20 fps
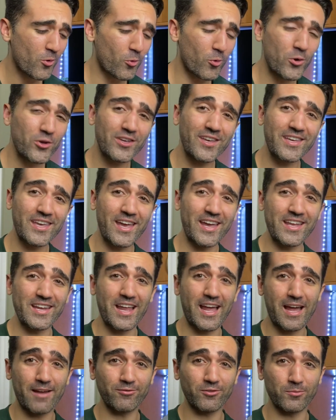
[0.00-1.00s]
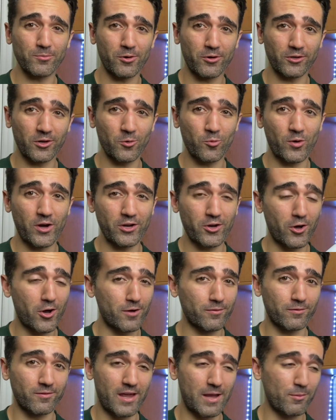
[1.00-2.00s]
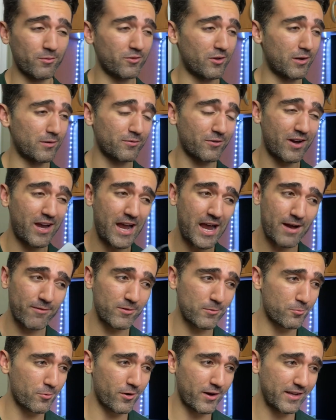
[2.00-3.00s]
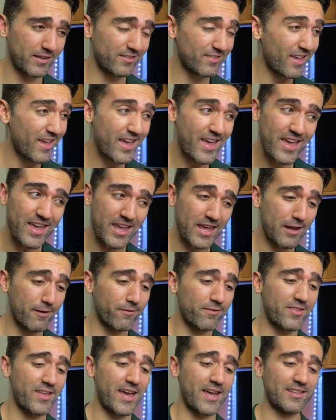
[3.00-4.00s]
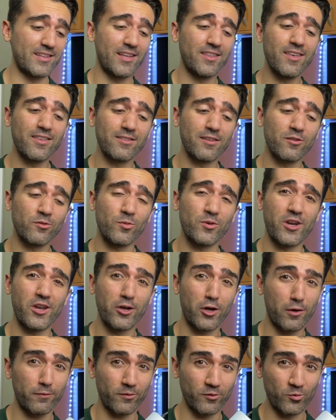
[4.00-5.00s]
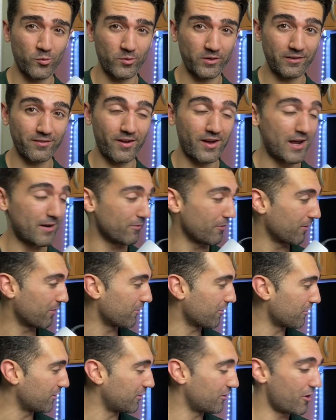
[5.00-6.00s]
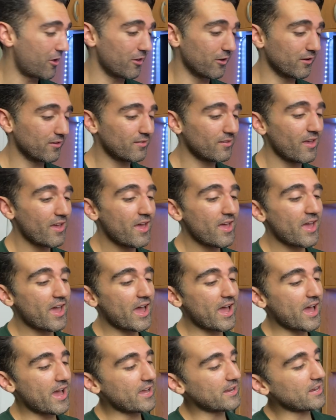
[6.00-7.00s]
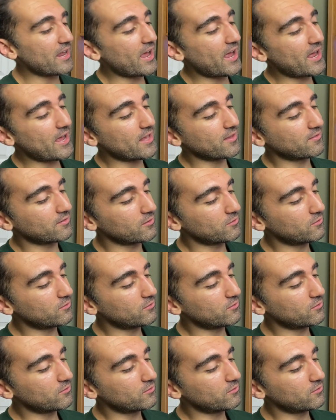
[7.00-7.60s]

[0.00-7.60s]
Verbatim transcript: or you could get an aftermarket one off of Amazon for half the price, if that. I think this one I got for 25 or $30. And it has the